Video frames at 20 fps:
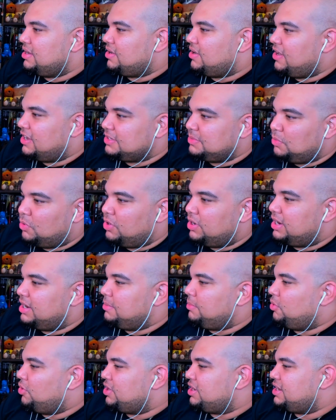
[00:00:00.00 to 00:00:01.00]
Calls Morgan.
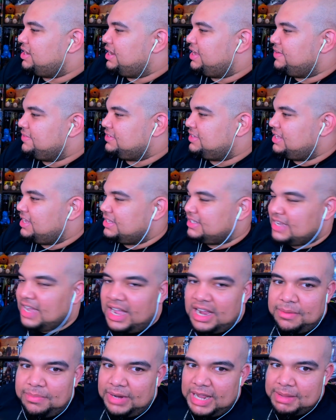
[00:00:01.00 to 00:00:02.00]
Morgan gives the
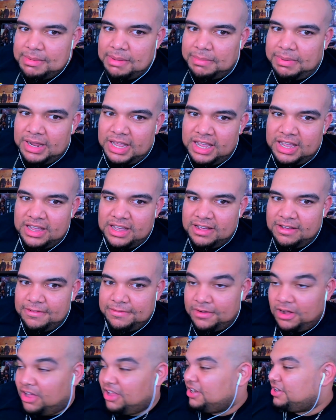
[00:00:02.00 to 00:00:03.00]
entire play-by-play of
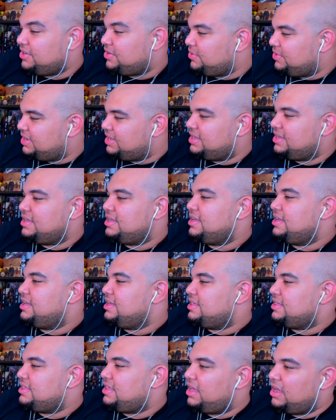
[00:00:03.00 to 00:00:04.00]
Call of Duty.
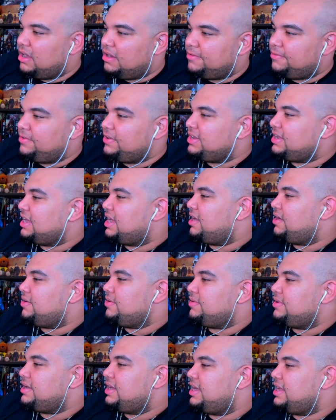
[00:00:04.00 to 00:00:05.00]
They all freak
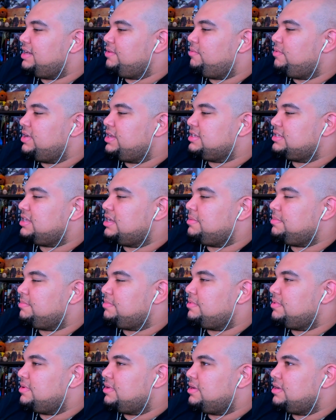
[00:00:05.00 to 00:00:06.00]
out. And what does
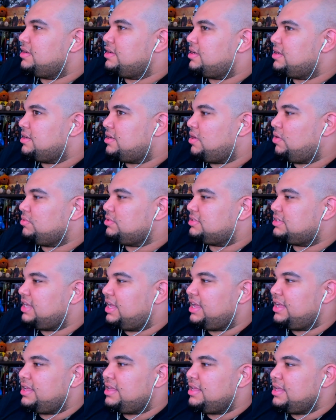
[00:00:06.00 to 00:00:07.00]
Colt
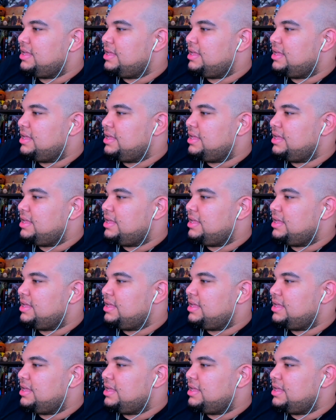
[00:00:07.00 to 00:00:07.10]
say?